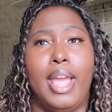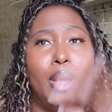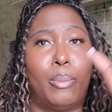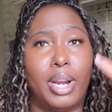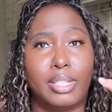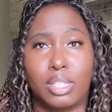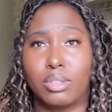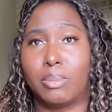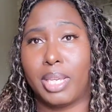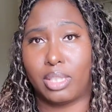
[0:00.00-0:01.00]
and whereas
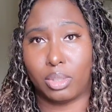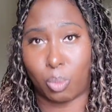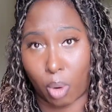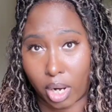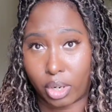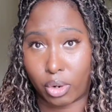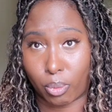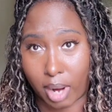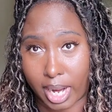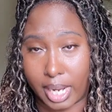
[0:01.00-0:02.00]
those methods work
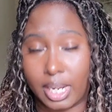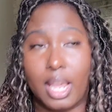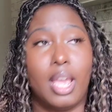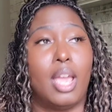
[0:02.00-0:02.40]
great,